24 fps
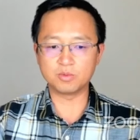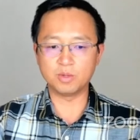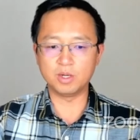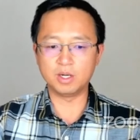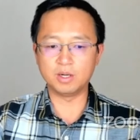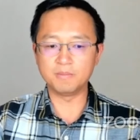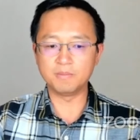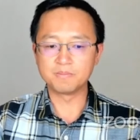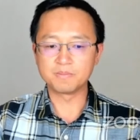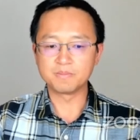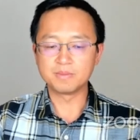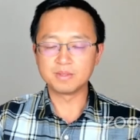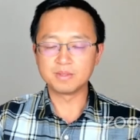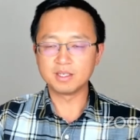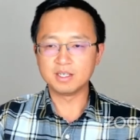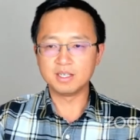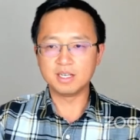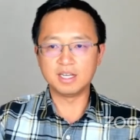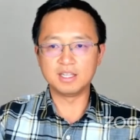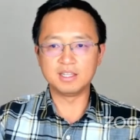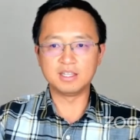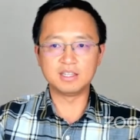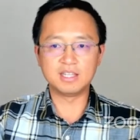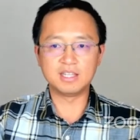well.
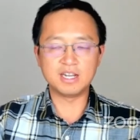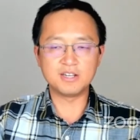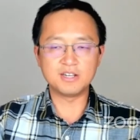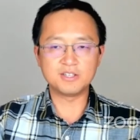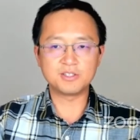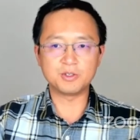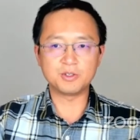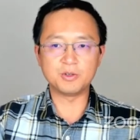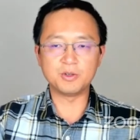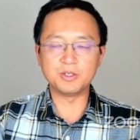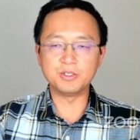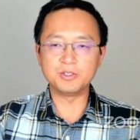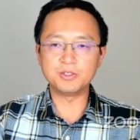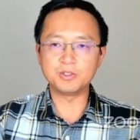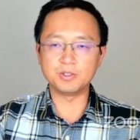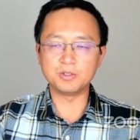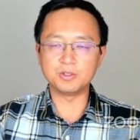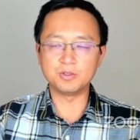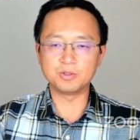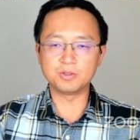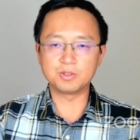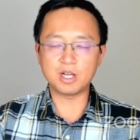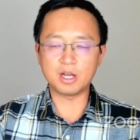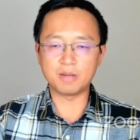And their students
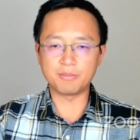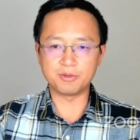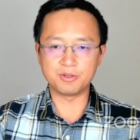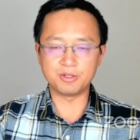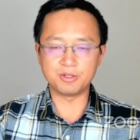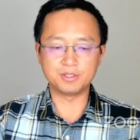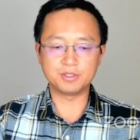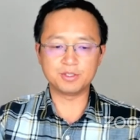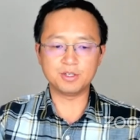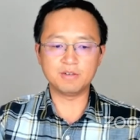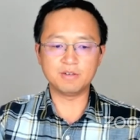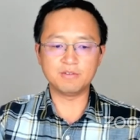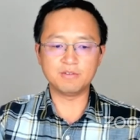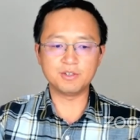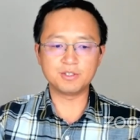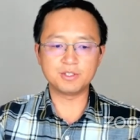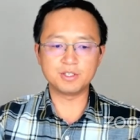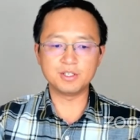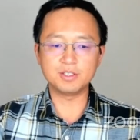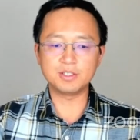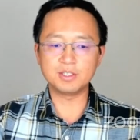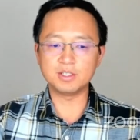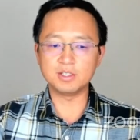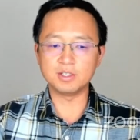do community
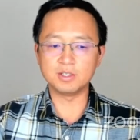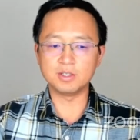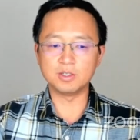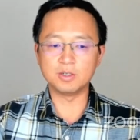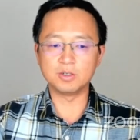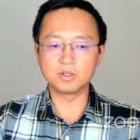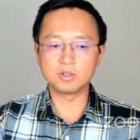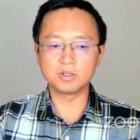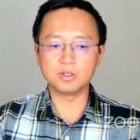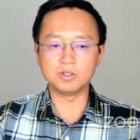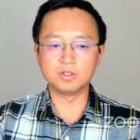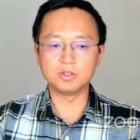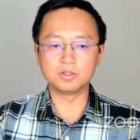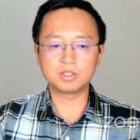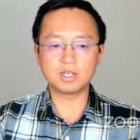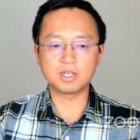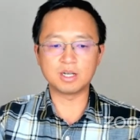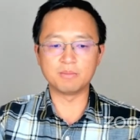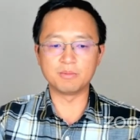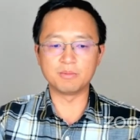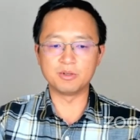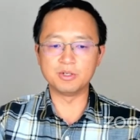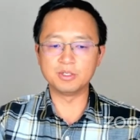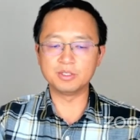services in local
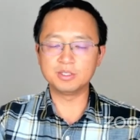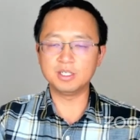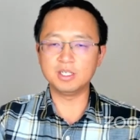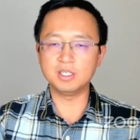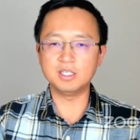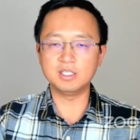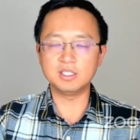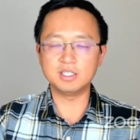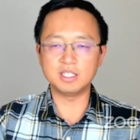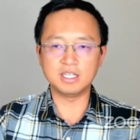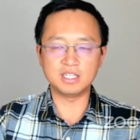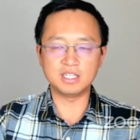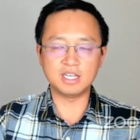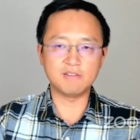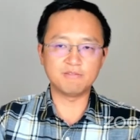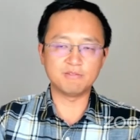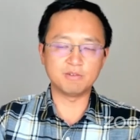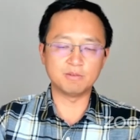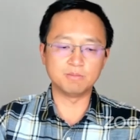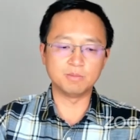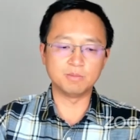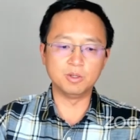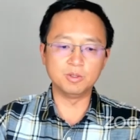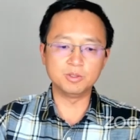communities, and they have
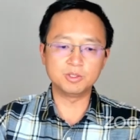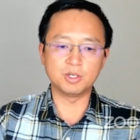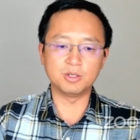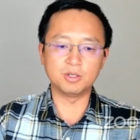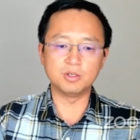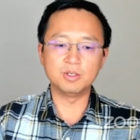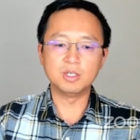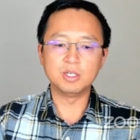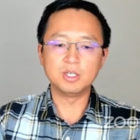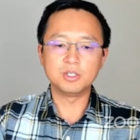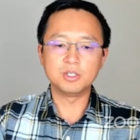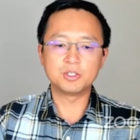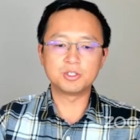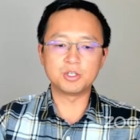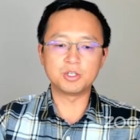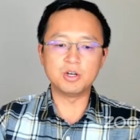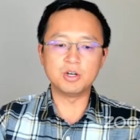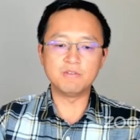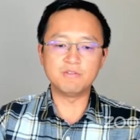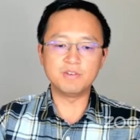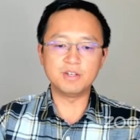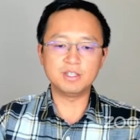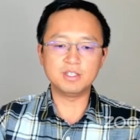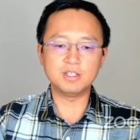a motto:
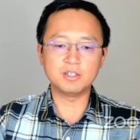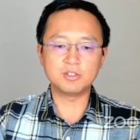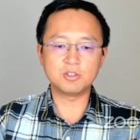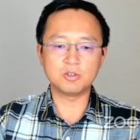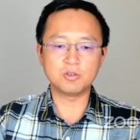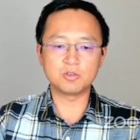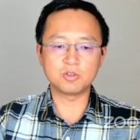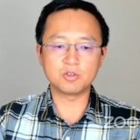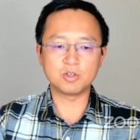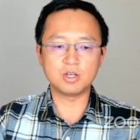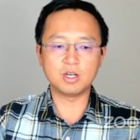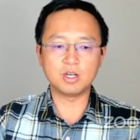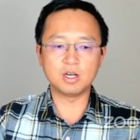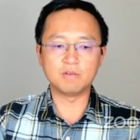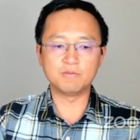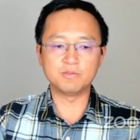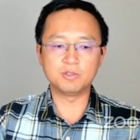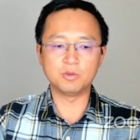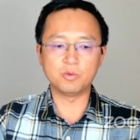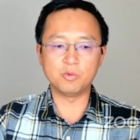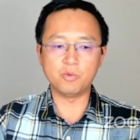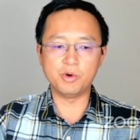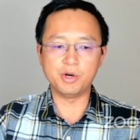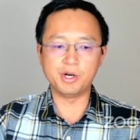serving the children of
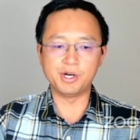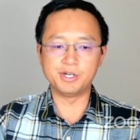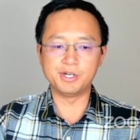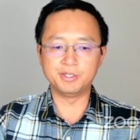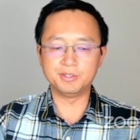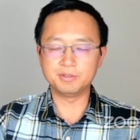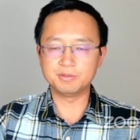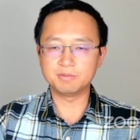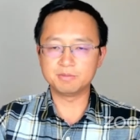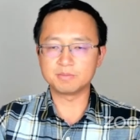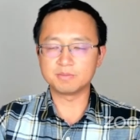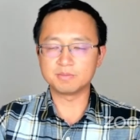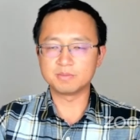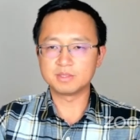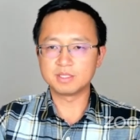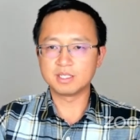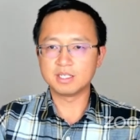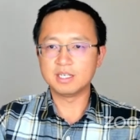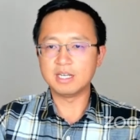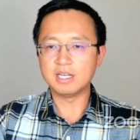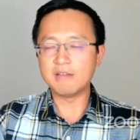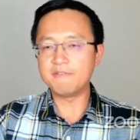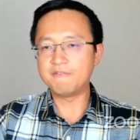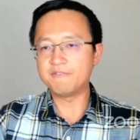the world.
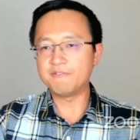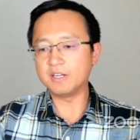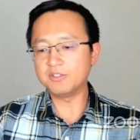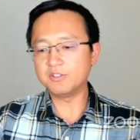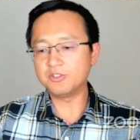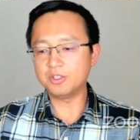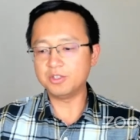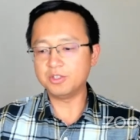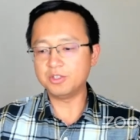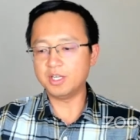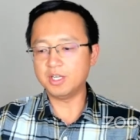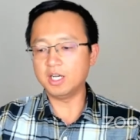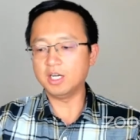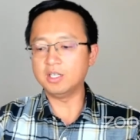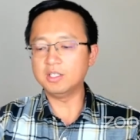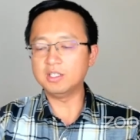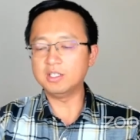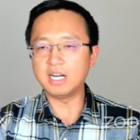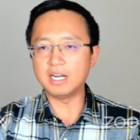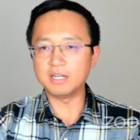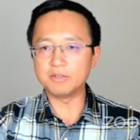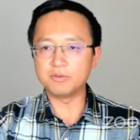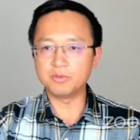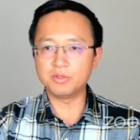And from Janelle,
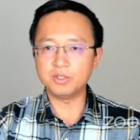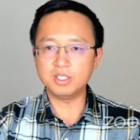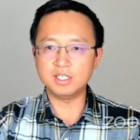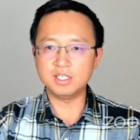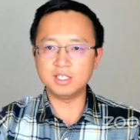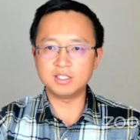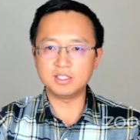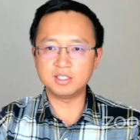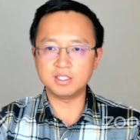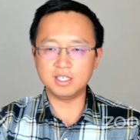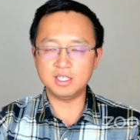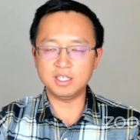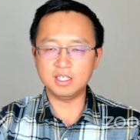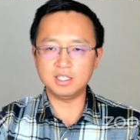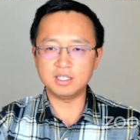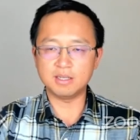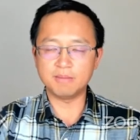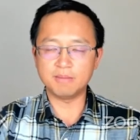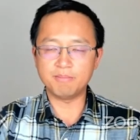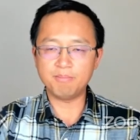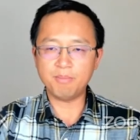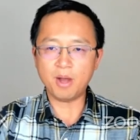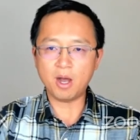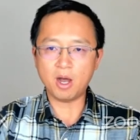I really see
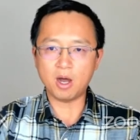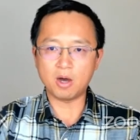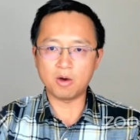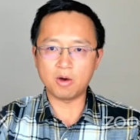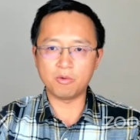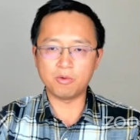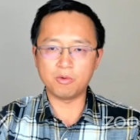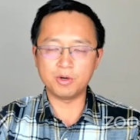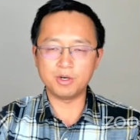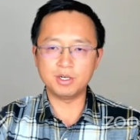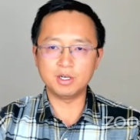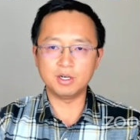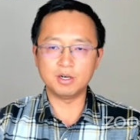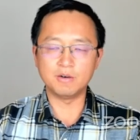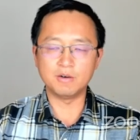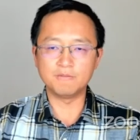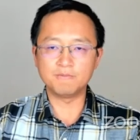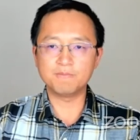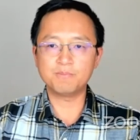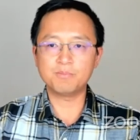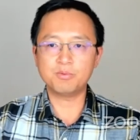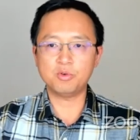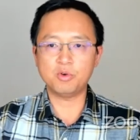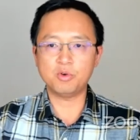the power of
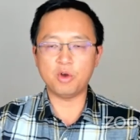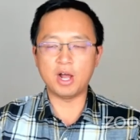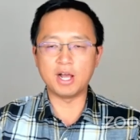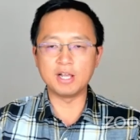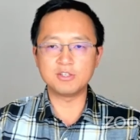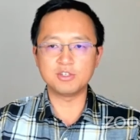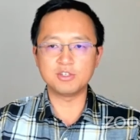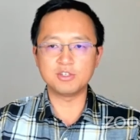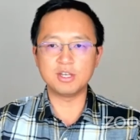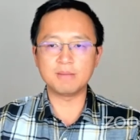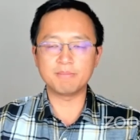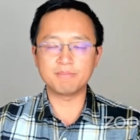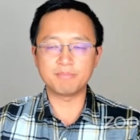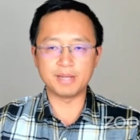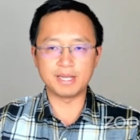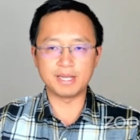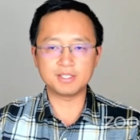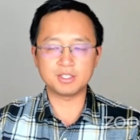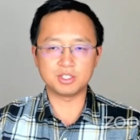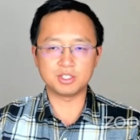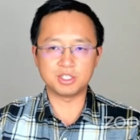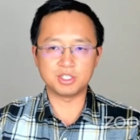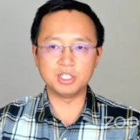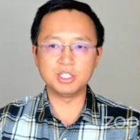
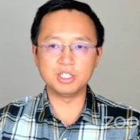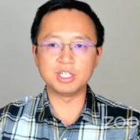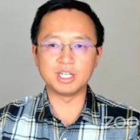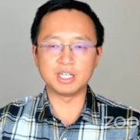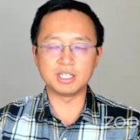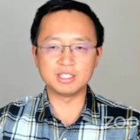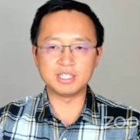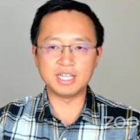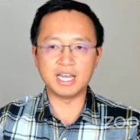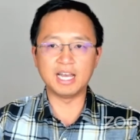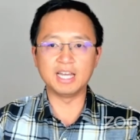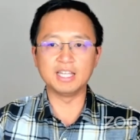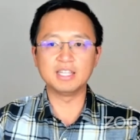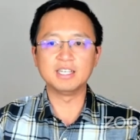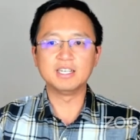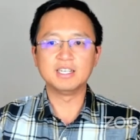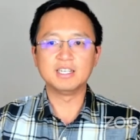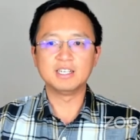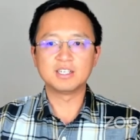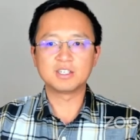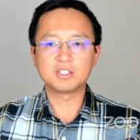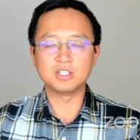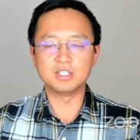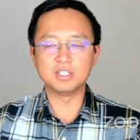project-based learning that
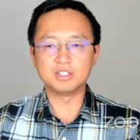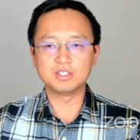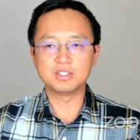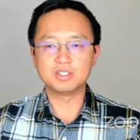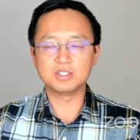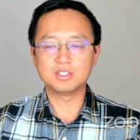could